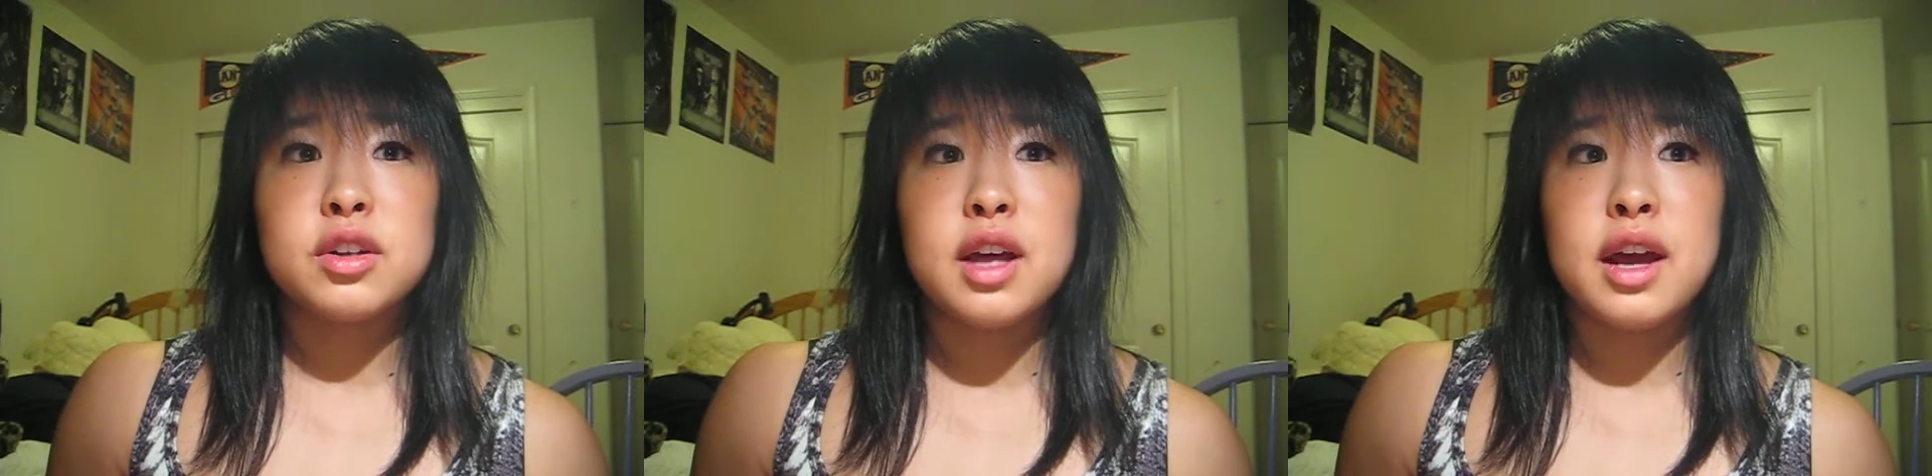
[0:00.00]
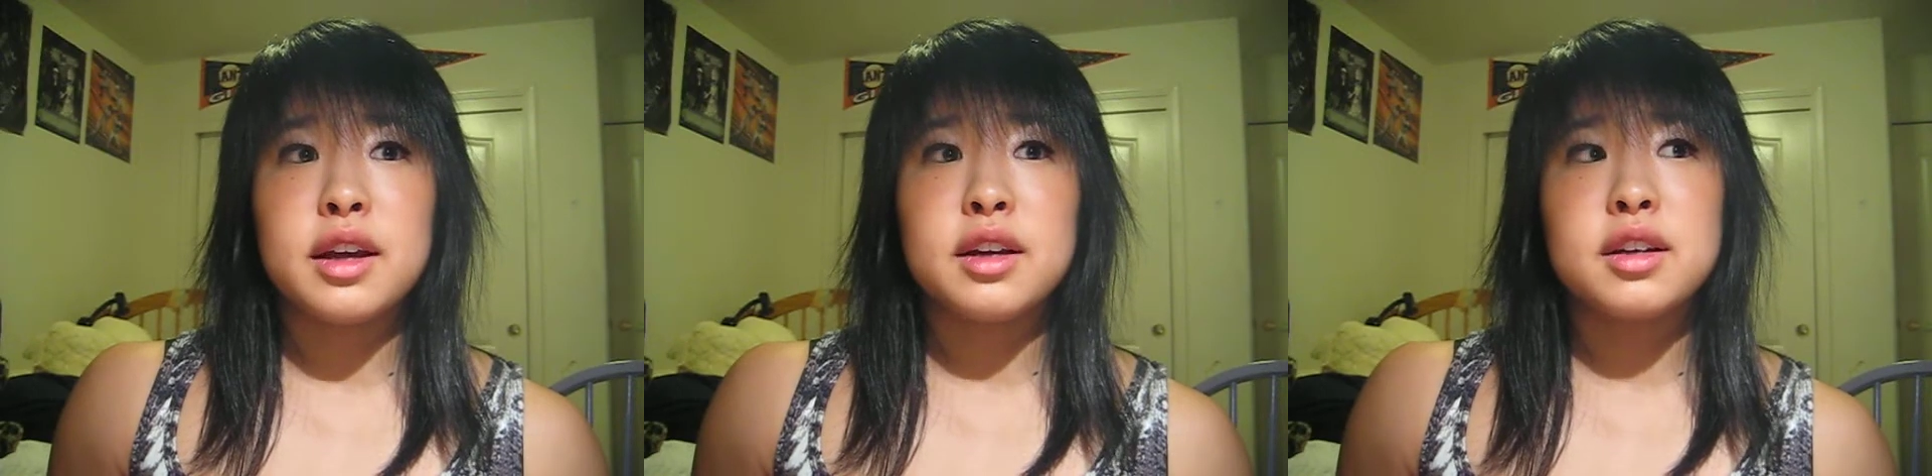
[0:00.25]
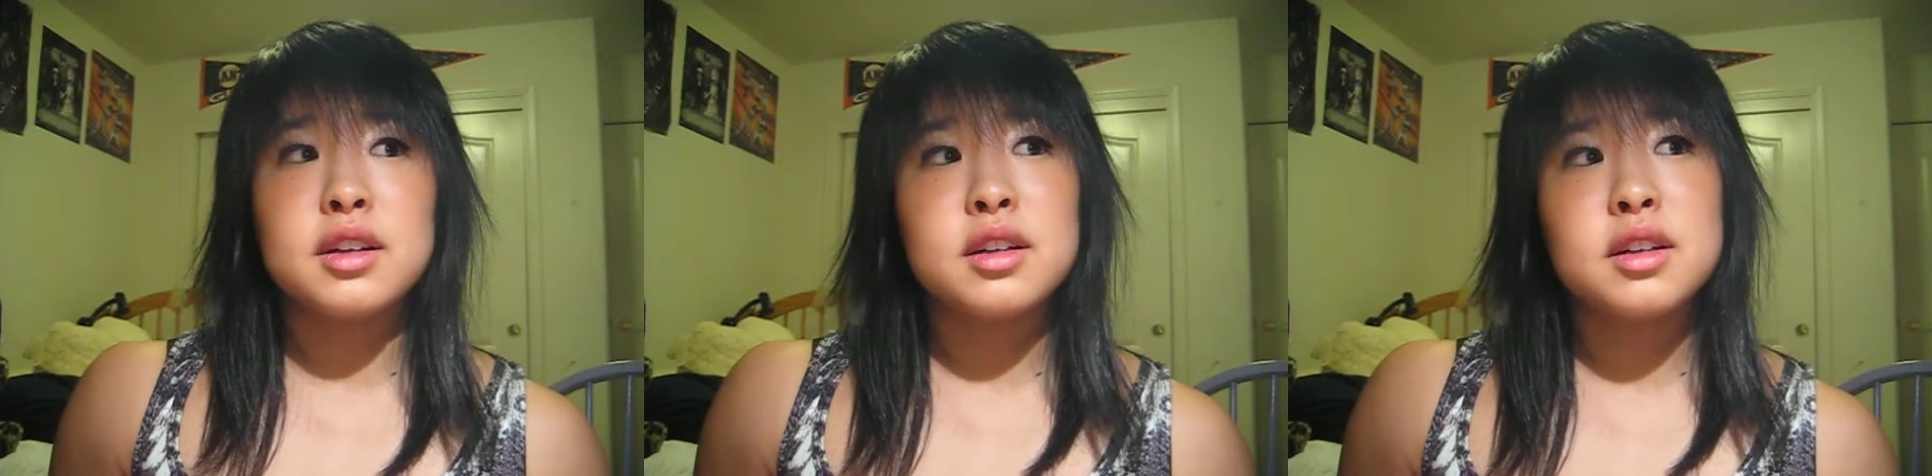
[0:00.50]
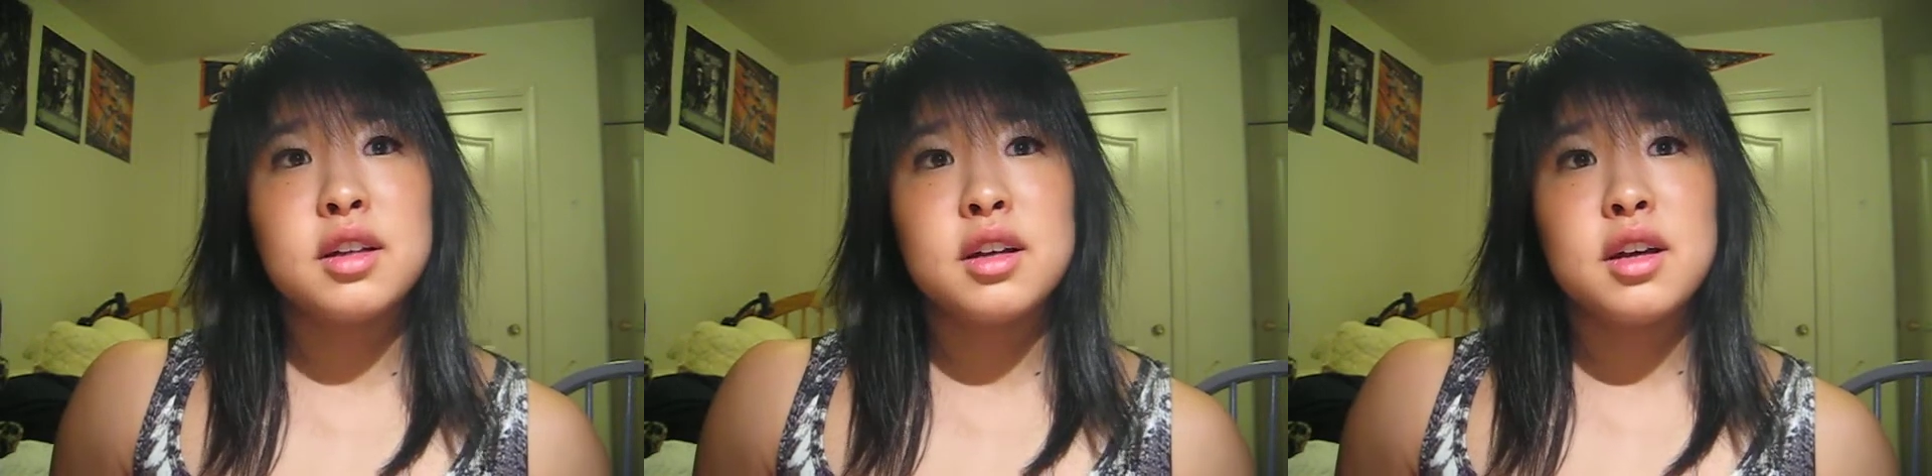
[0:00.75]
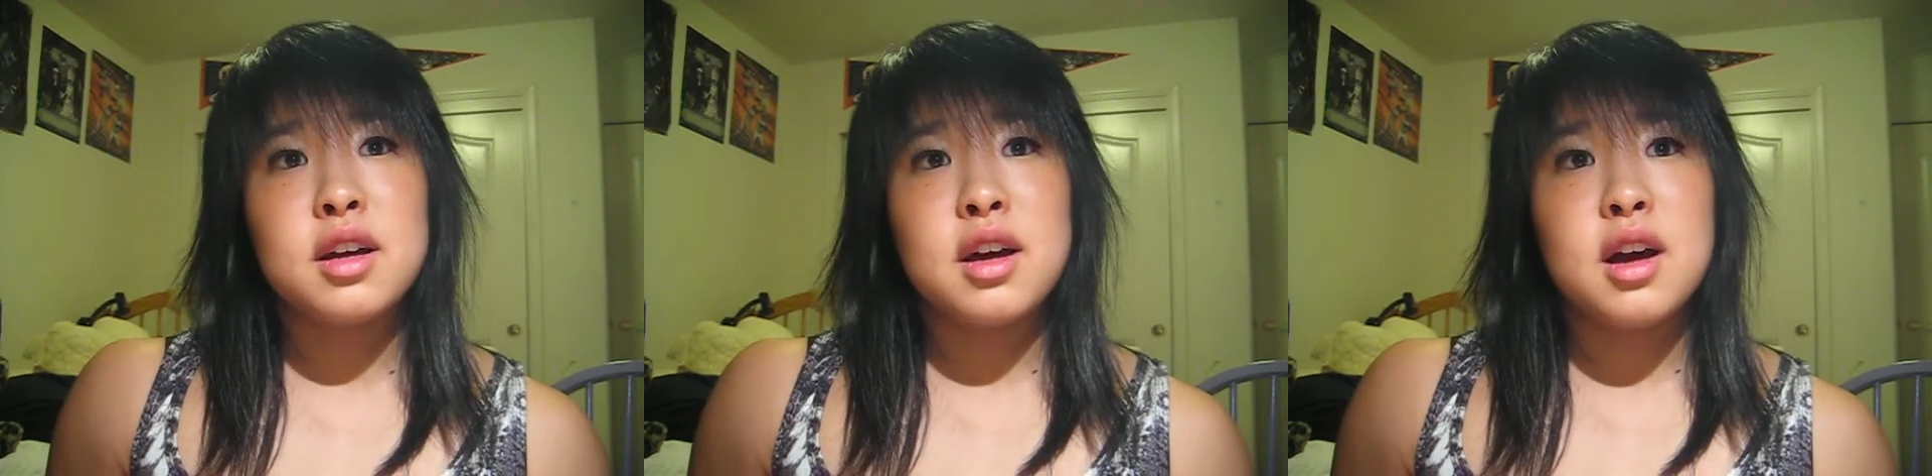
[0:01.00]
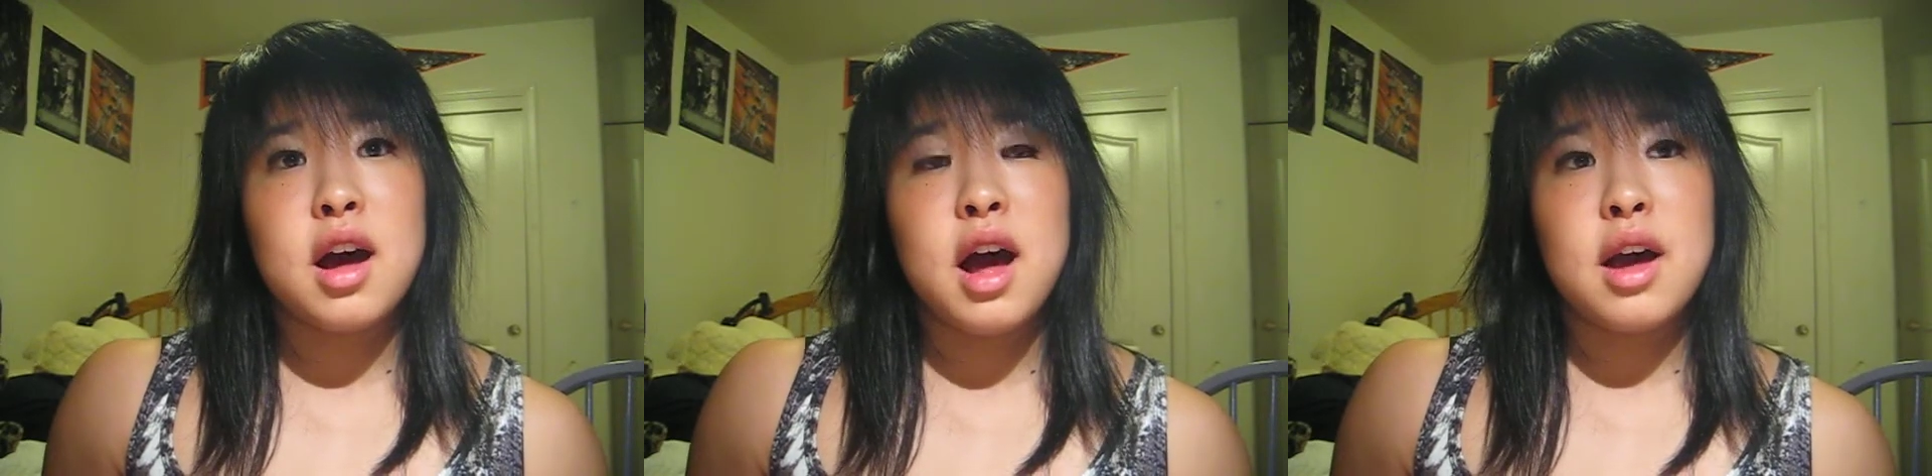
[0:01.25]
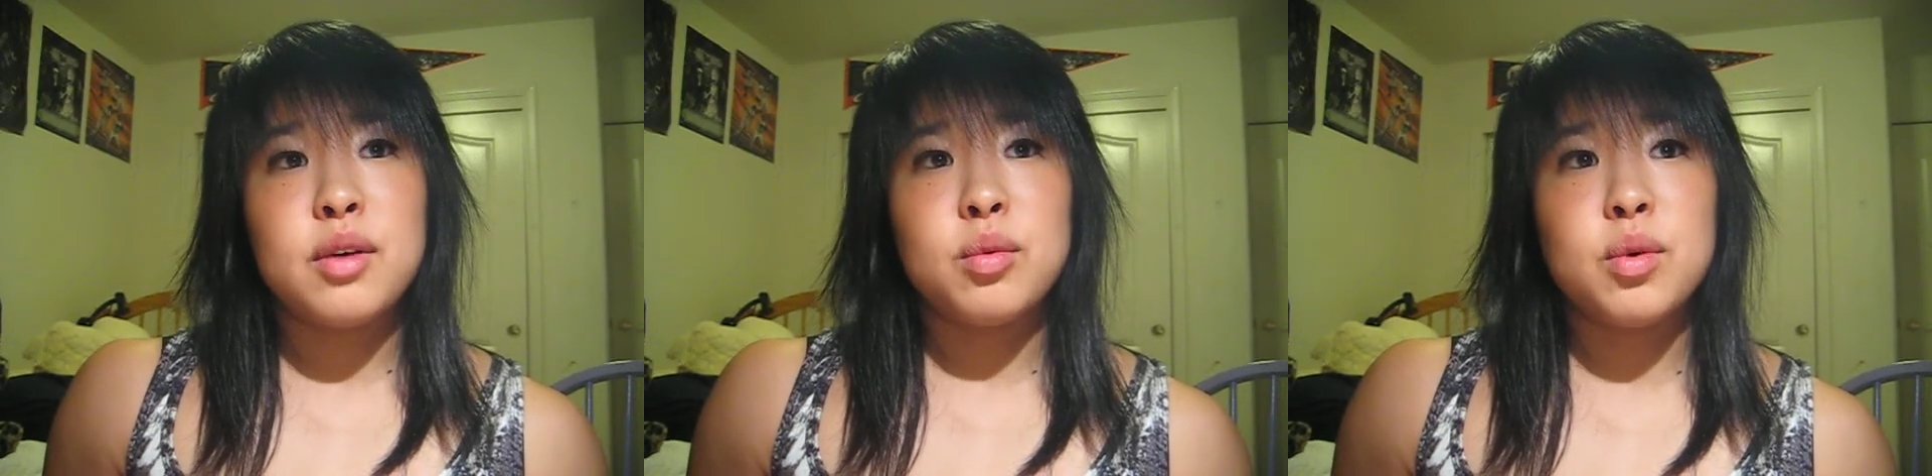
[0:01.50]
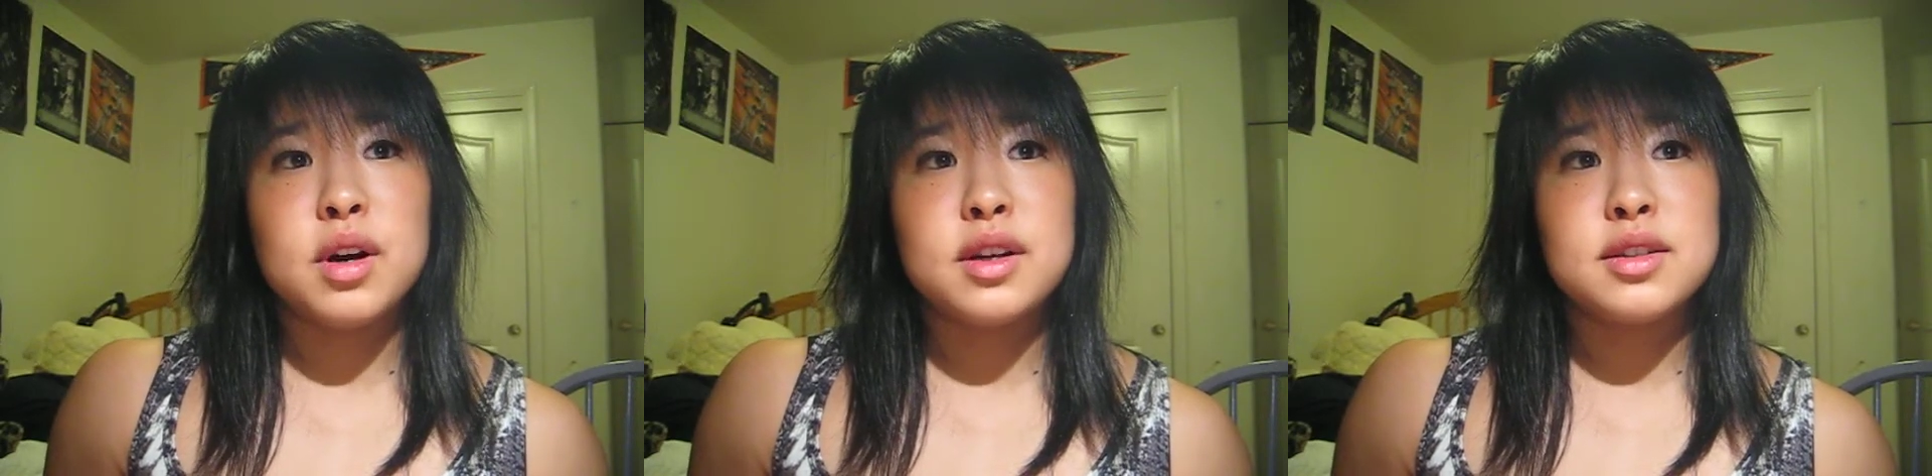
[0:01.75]
like I
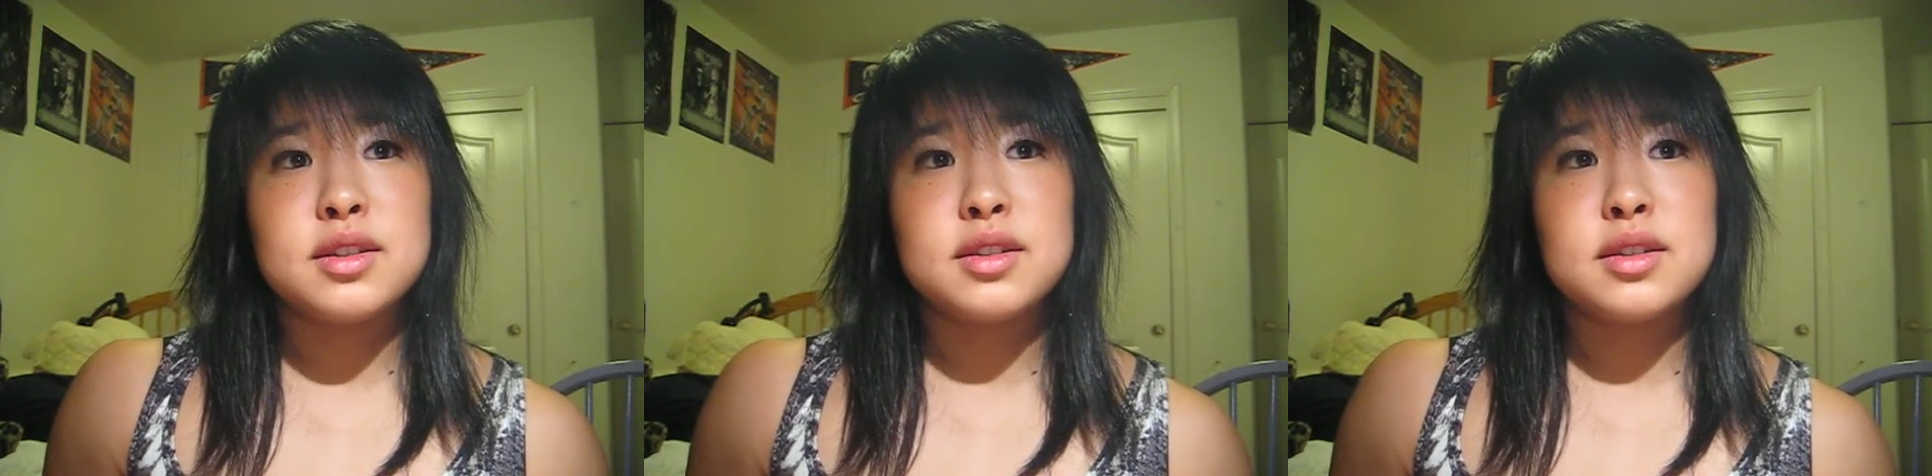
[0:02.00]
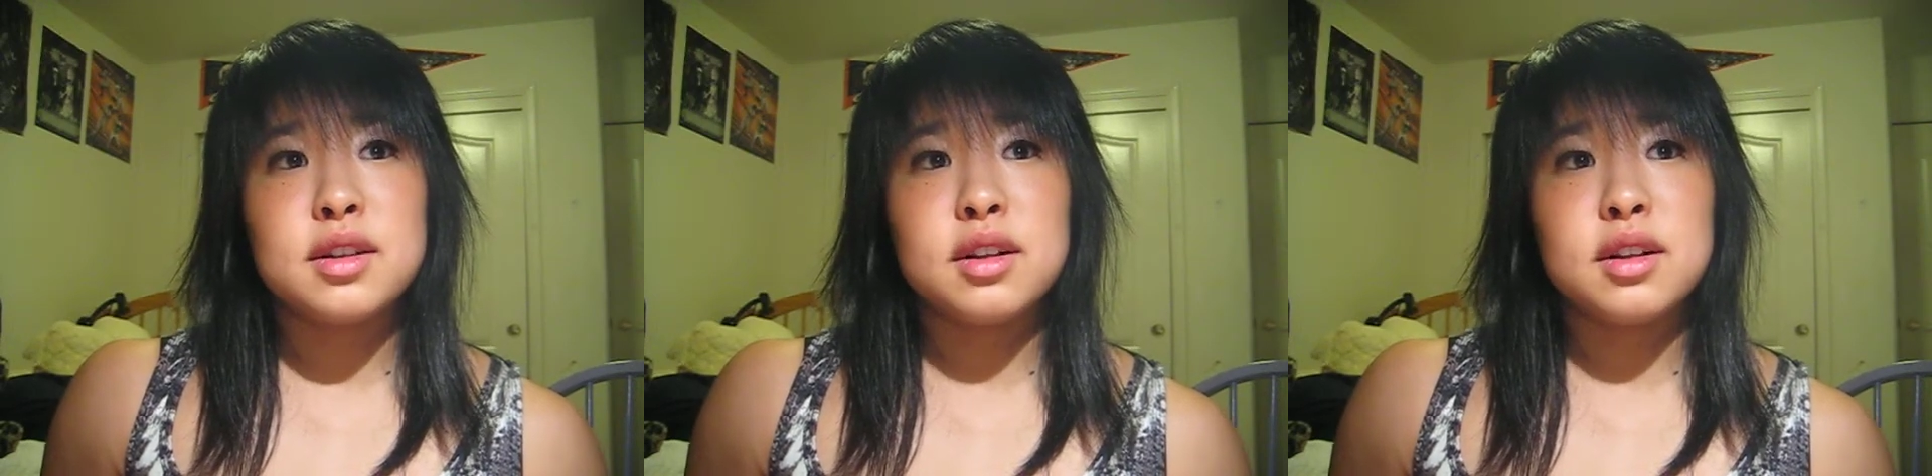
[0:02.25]
was